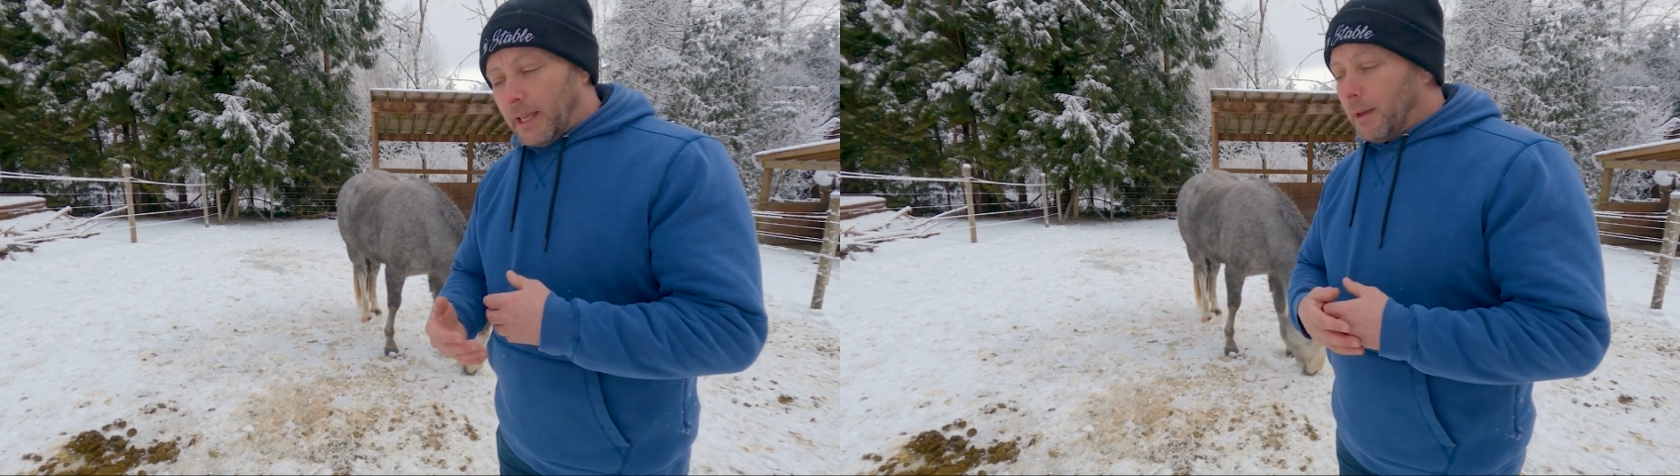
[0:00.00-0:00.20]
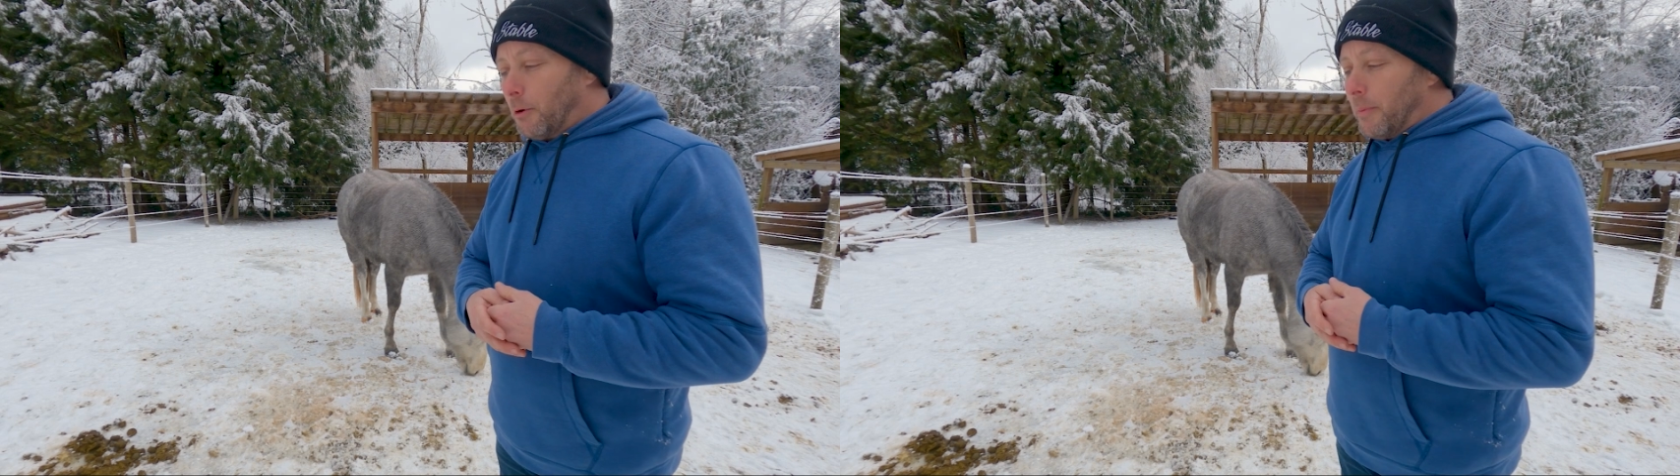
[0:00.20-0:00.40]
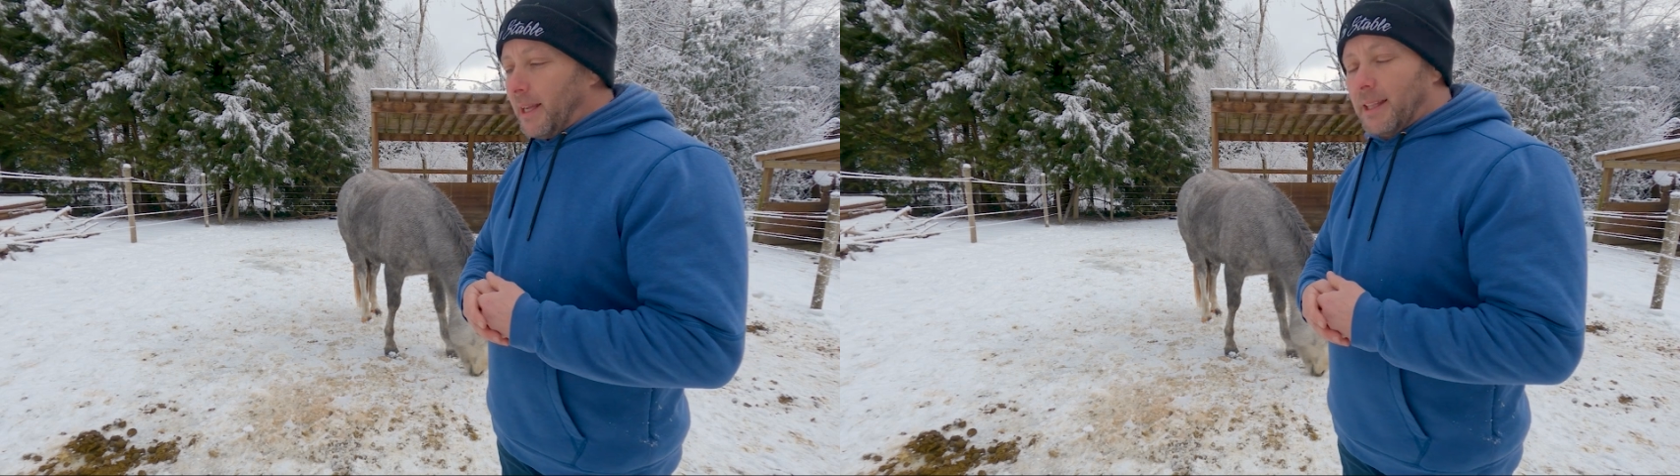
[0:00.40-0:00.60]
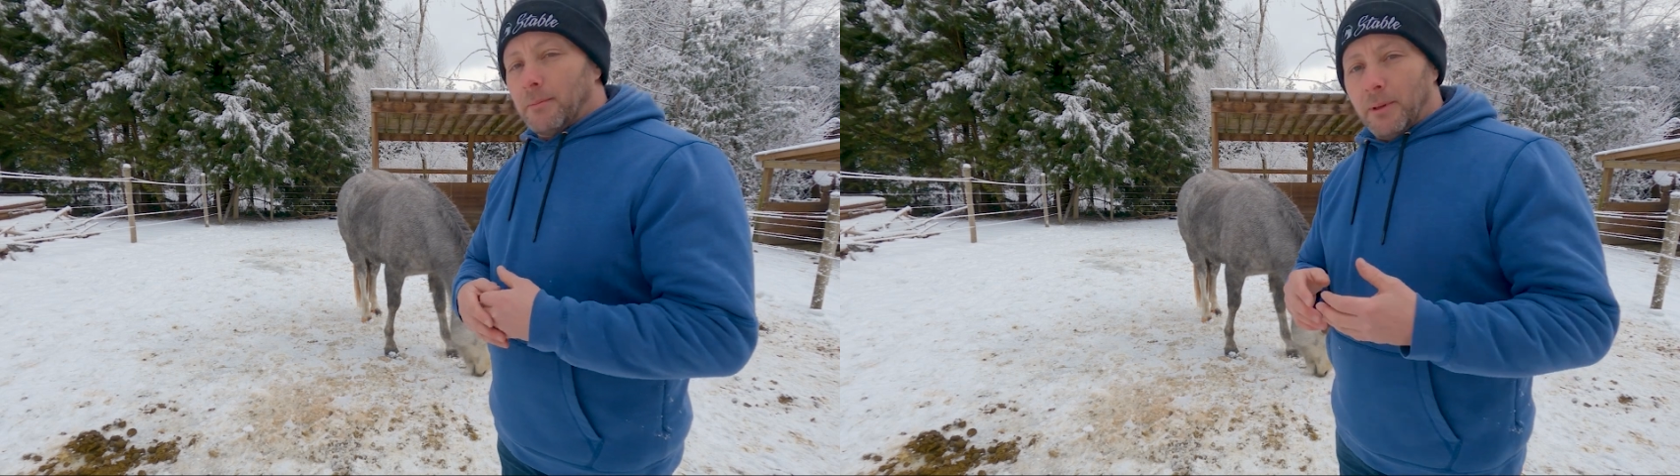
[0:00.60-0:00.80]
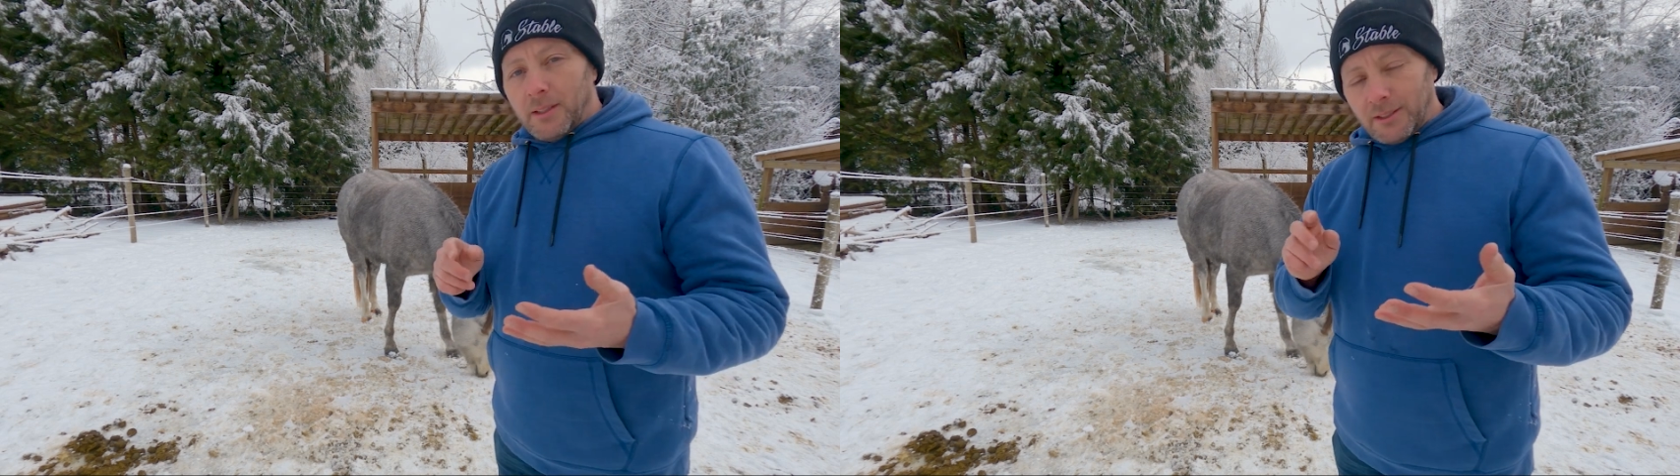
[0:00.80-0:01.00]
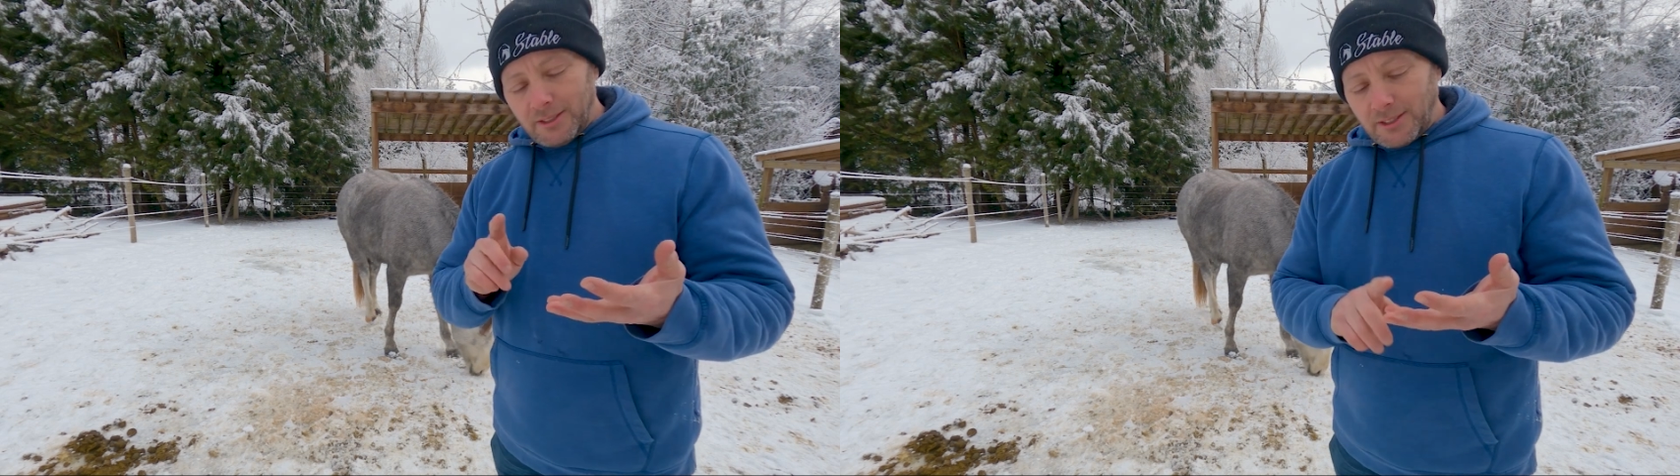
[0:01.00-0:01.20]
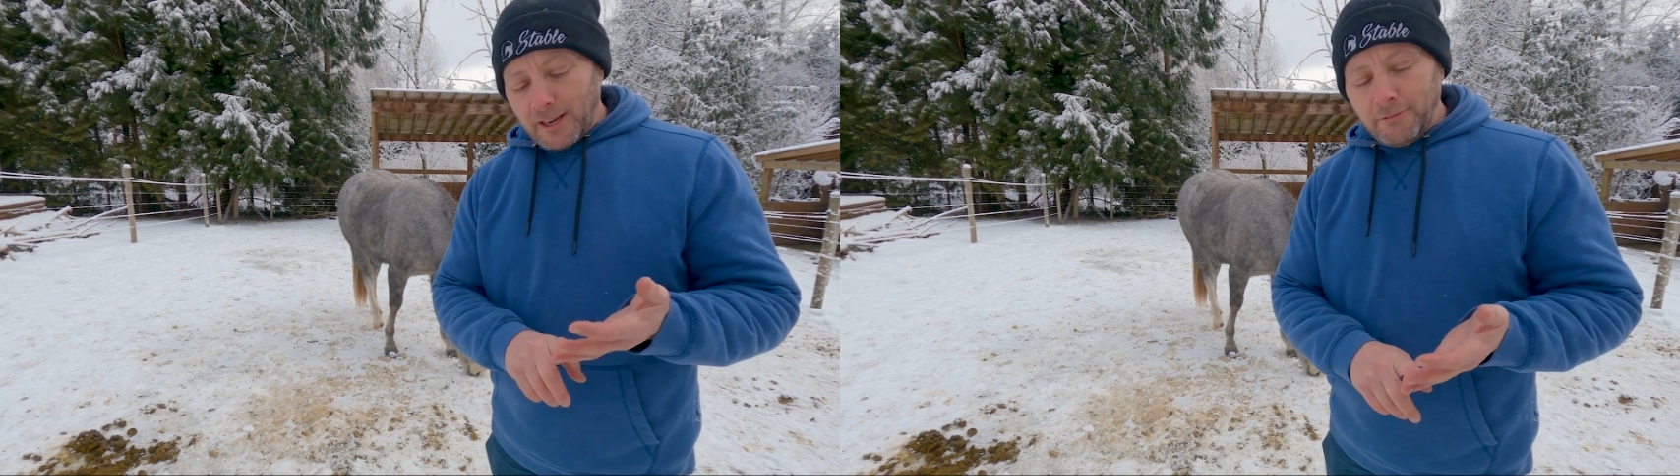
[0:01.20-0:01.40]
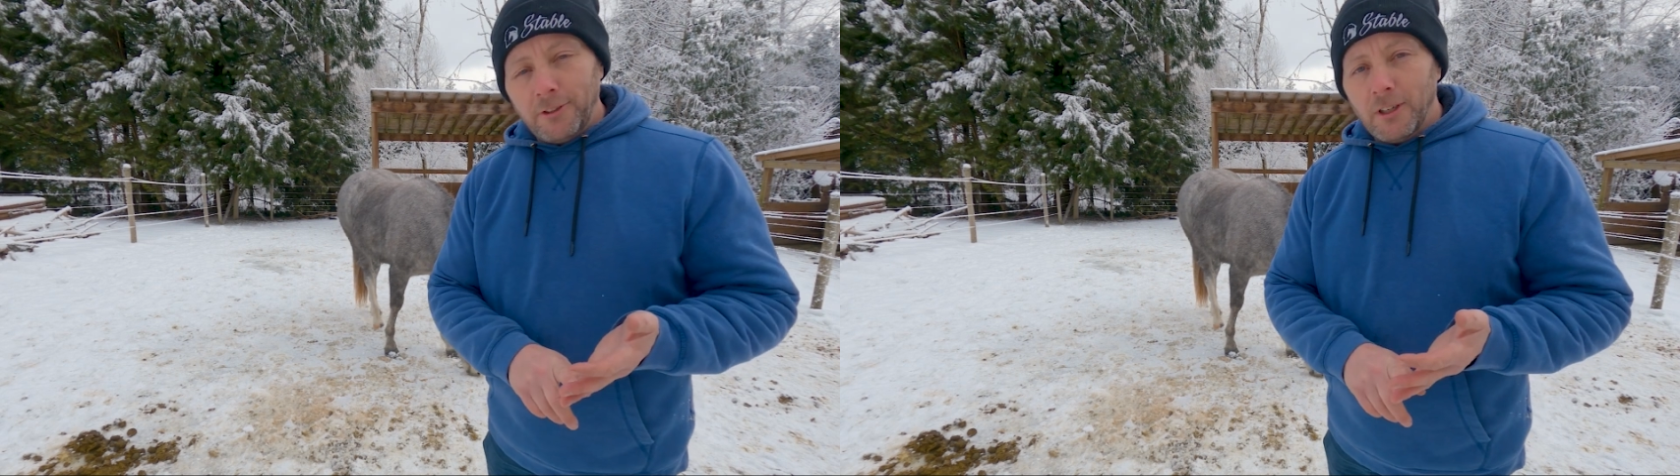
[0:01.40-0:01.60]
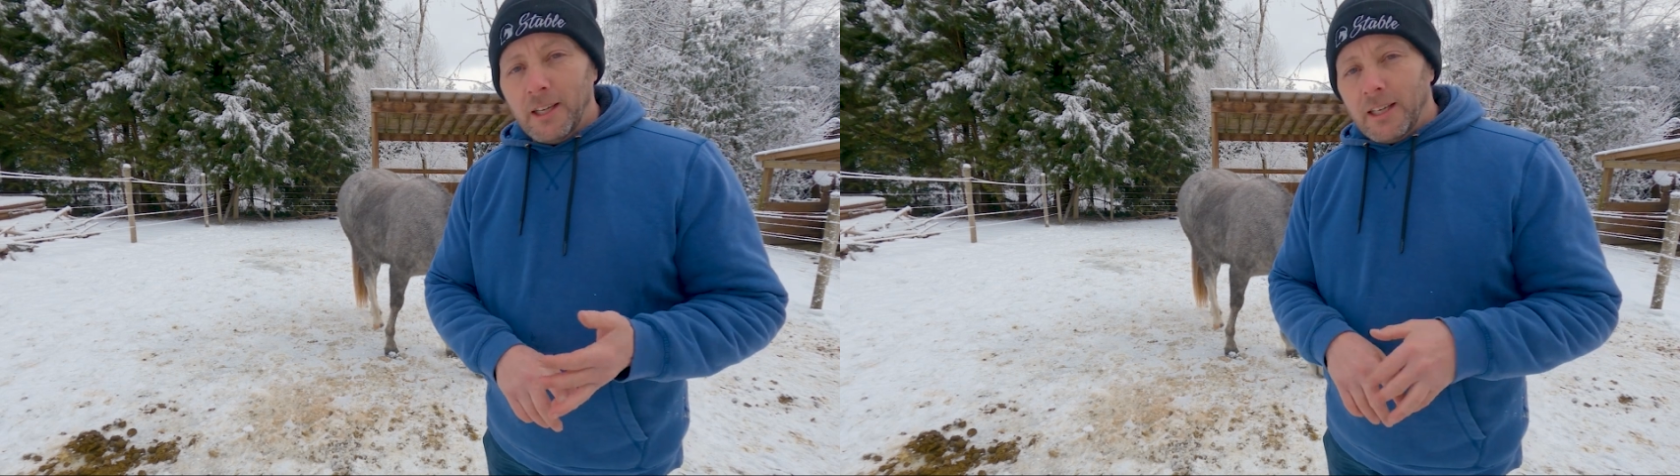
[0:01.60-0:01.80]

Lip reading: It will make them safer,